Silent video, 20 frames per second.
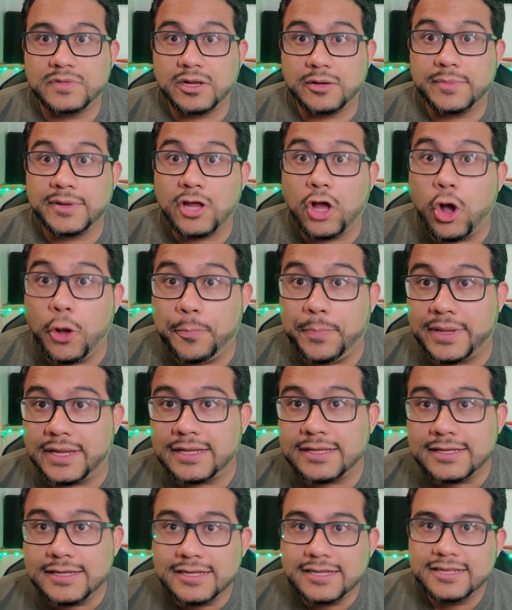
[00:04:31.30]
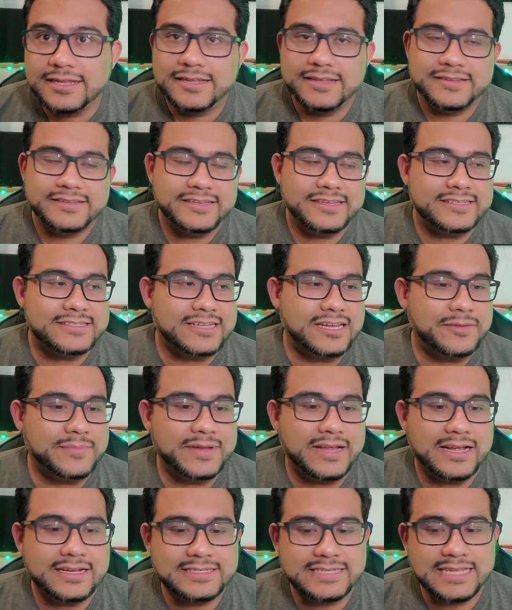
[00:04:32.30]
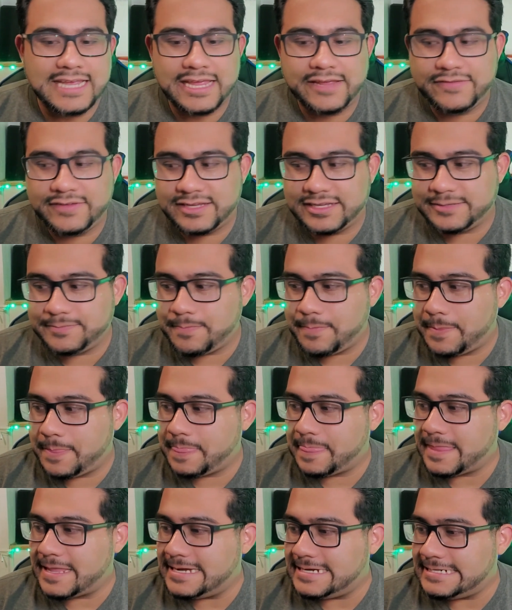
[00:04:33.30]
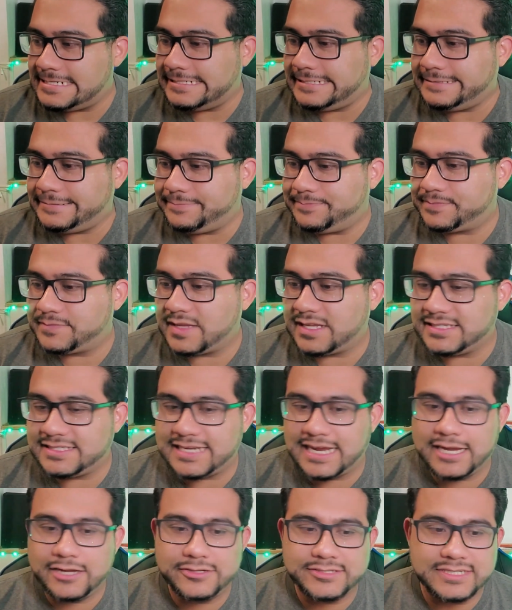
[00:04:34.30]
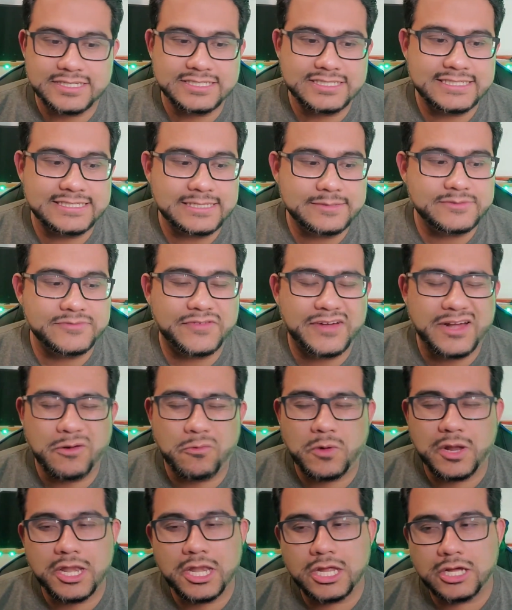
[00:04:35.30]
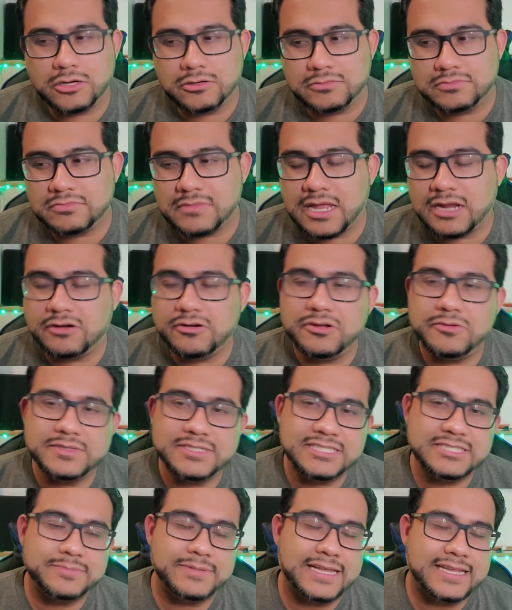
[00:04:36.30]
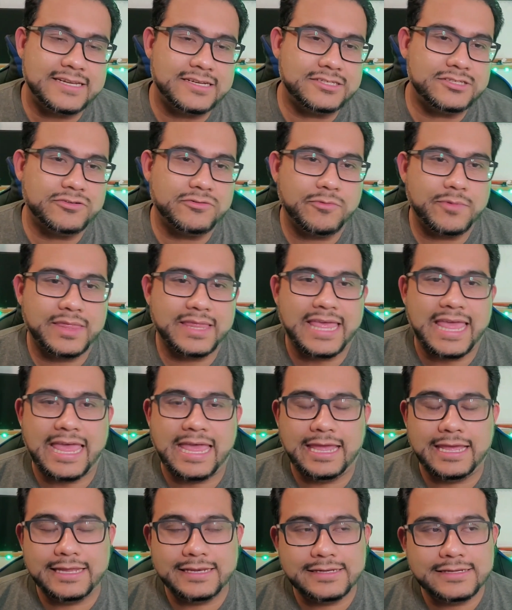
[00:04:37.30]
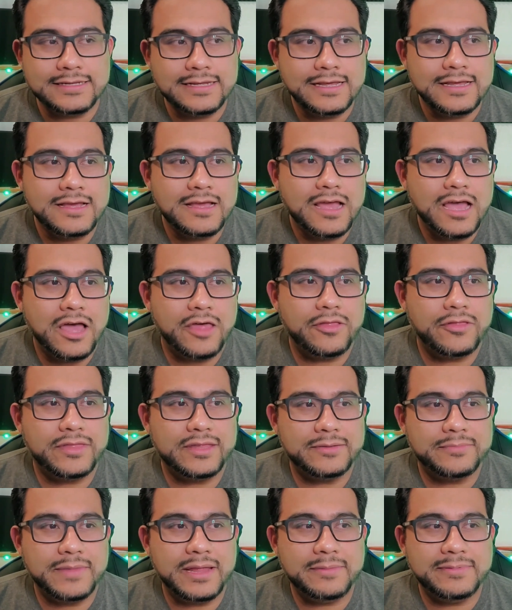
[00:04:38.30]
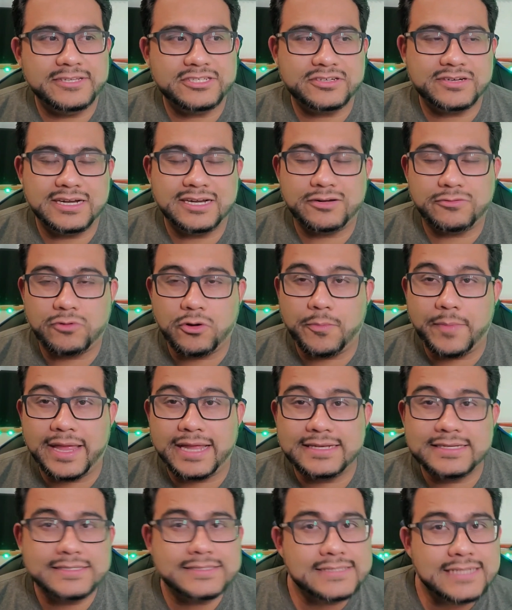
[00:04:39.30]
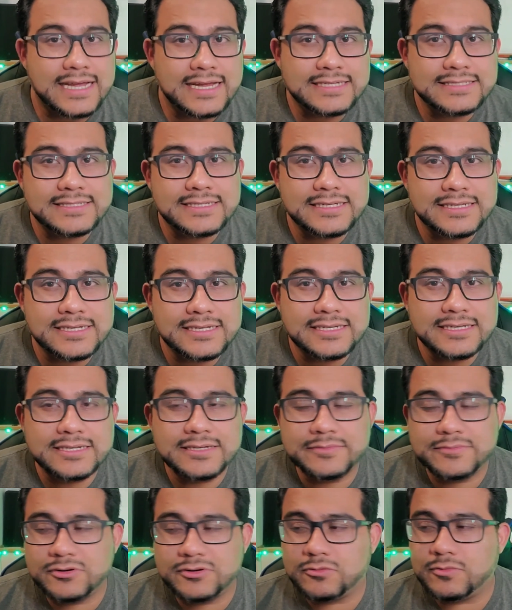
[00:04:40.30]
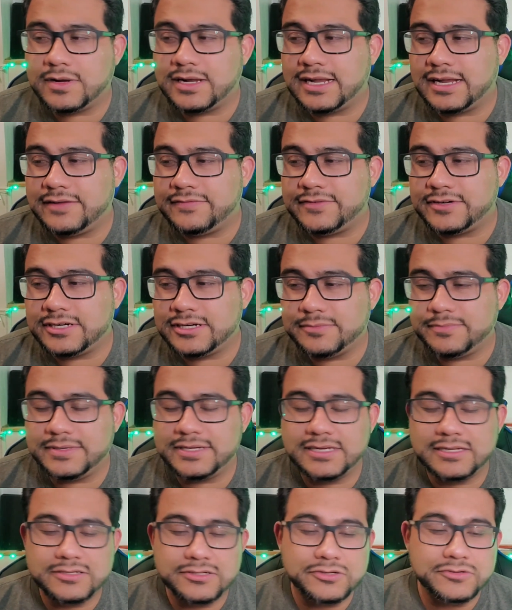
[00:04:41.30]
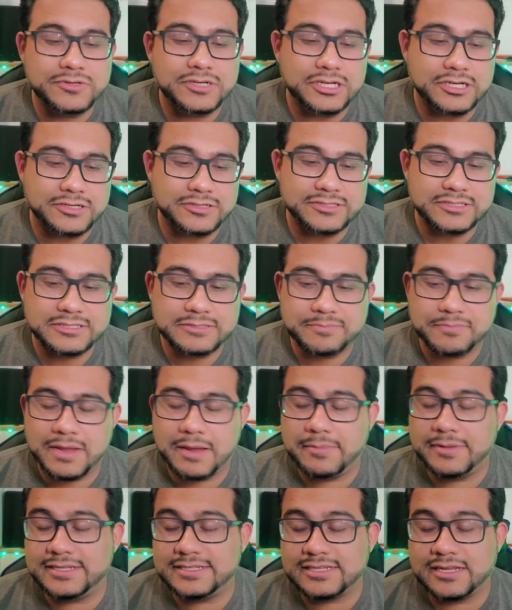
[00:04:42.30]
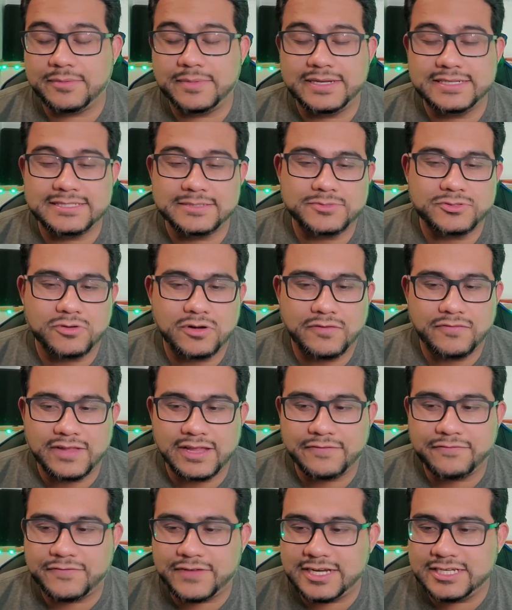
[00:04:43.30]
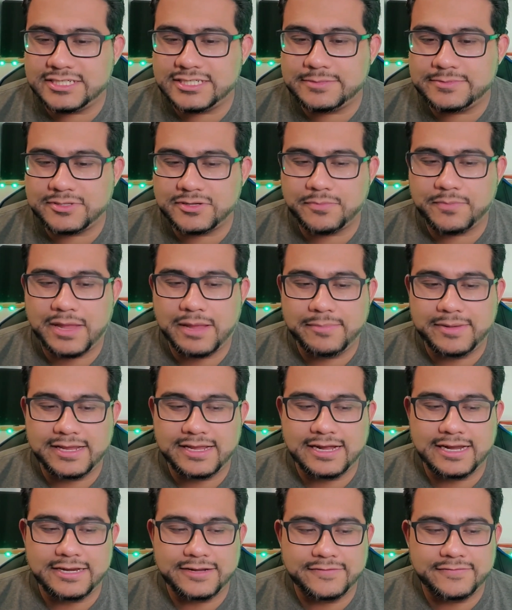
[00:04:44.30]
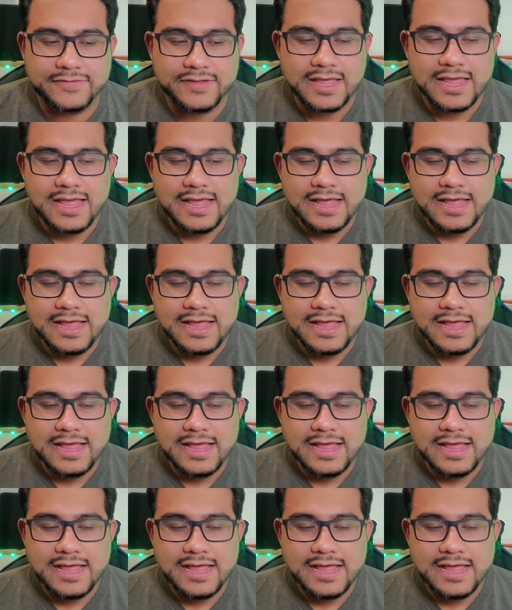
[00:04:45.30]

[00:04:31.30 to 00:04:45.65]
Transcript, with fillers: going to be hoping it's going to be Octavia um, Diyoza, she seems very one note. I don't know what she's planning on doing with Kane, other than maybe trying to romanticize him or whatever, but who knows? Maybe there's going to be some sort of like friendship to maybe kind of